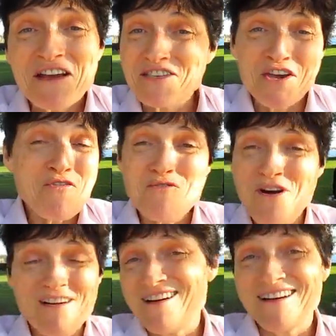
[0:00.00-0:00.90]

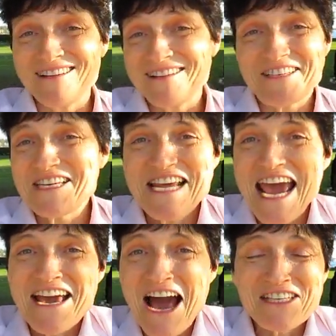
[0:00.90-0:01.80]
So
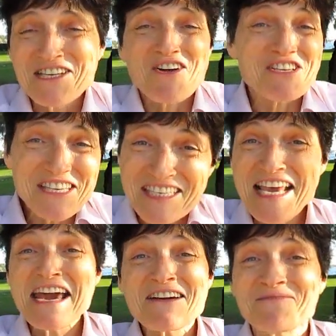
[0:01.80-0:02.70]
today I started to
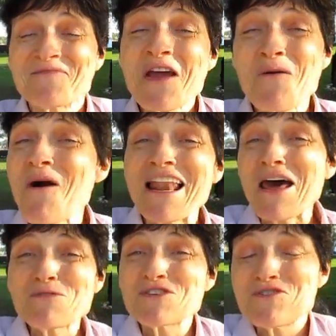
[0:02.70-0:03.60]
sing while
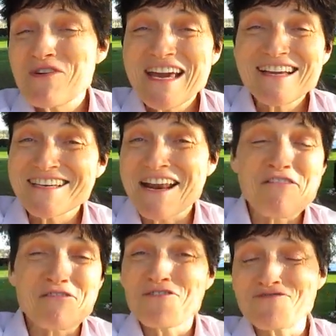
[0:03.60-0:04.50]
I was doing it, and
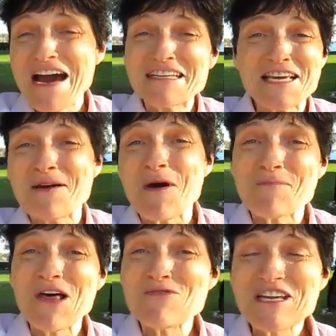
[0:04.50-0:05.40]
I thought, right, I'm
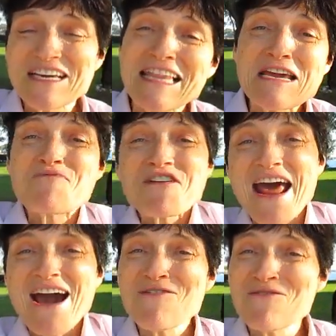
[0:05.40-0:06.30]
uploading Libra
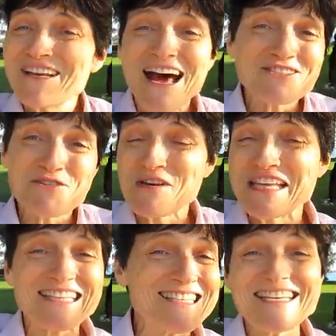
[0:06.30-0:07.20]
now, and I'll do a
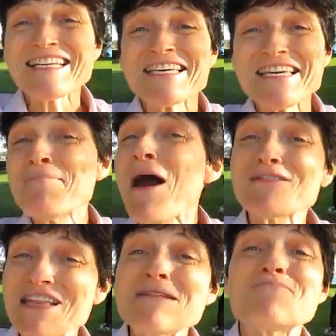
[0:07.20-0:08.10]
little ditty
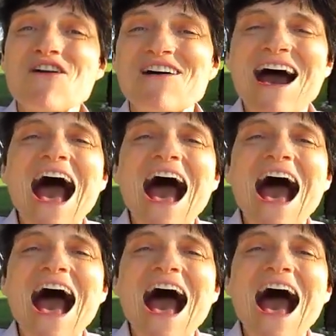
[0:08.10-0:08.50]
about Libra.